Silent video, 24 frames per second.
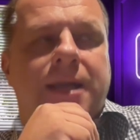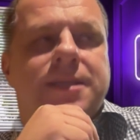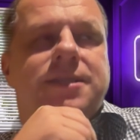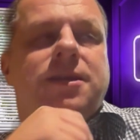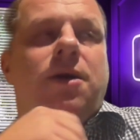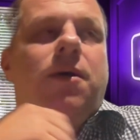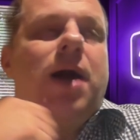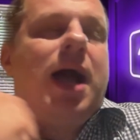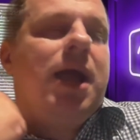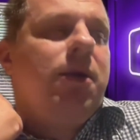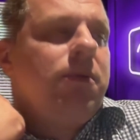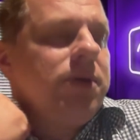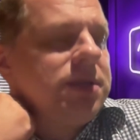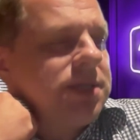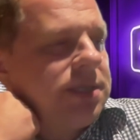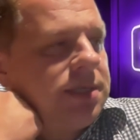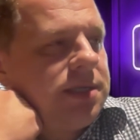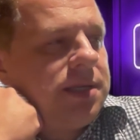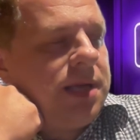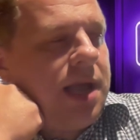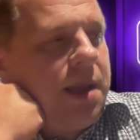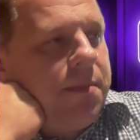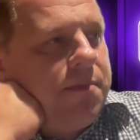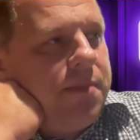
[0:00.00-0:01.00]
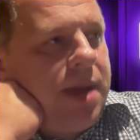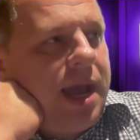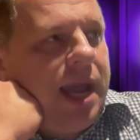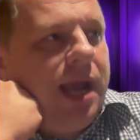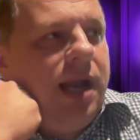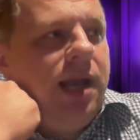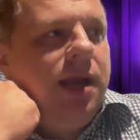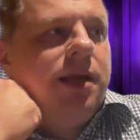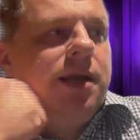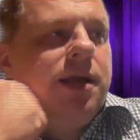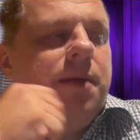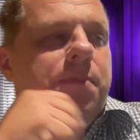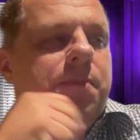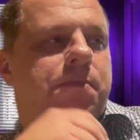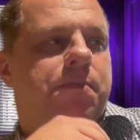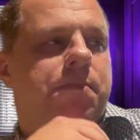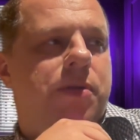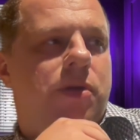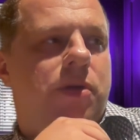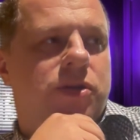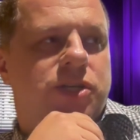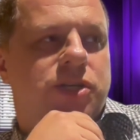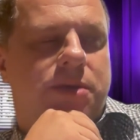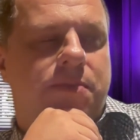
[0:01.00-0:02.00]
So I was mainly the
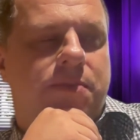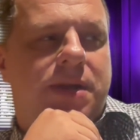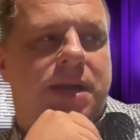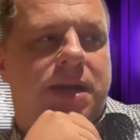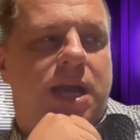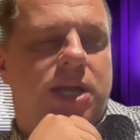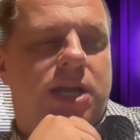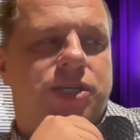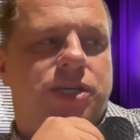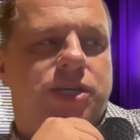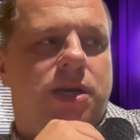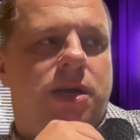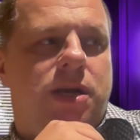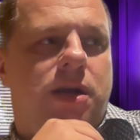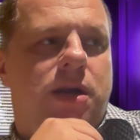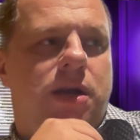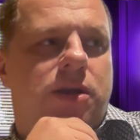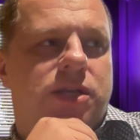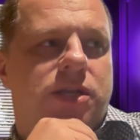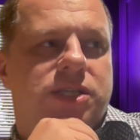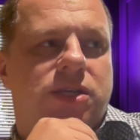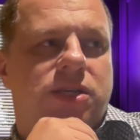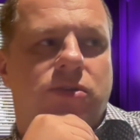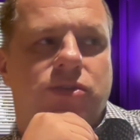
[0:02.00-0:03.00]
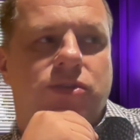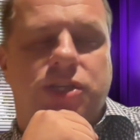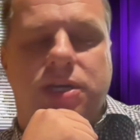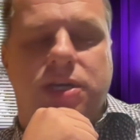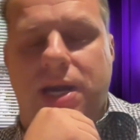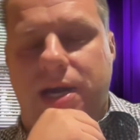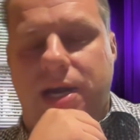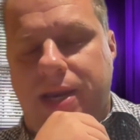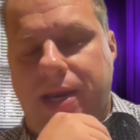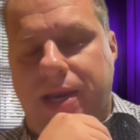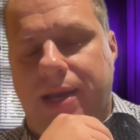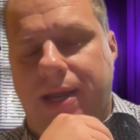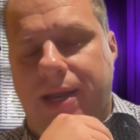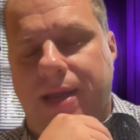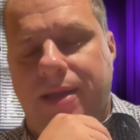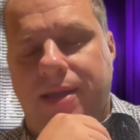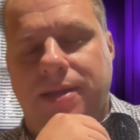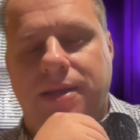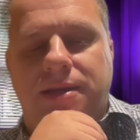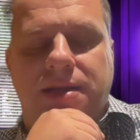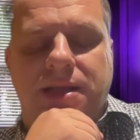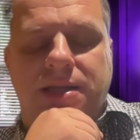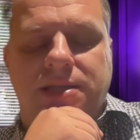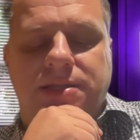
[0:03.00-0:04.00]
project manager, solution
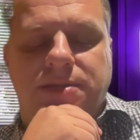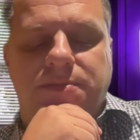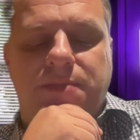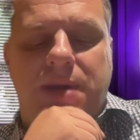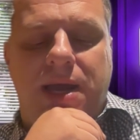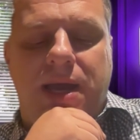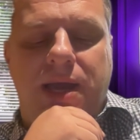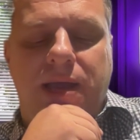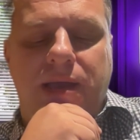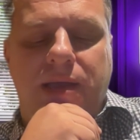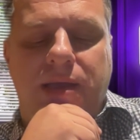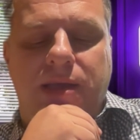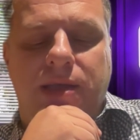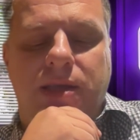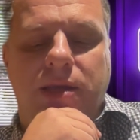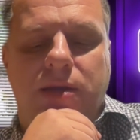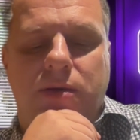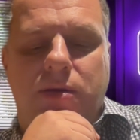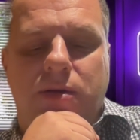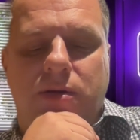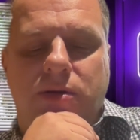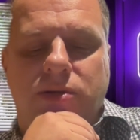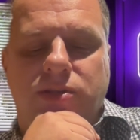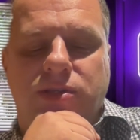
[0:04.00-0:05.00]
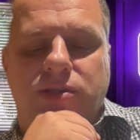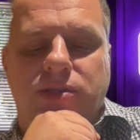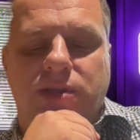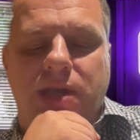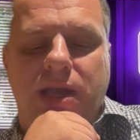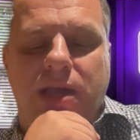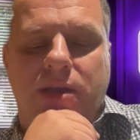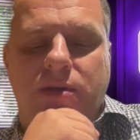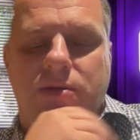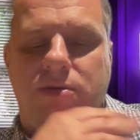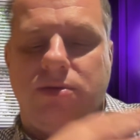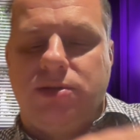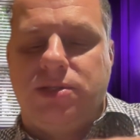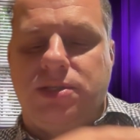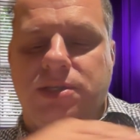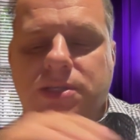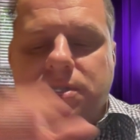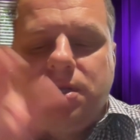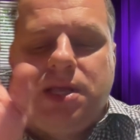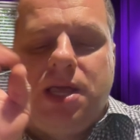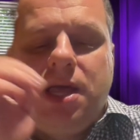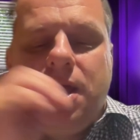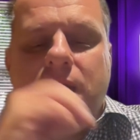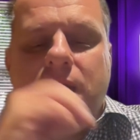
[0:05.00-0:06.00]
architect. That's my key roles across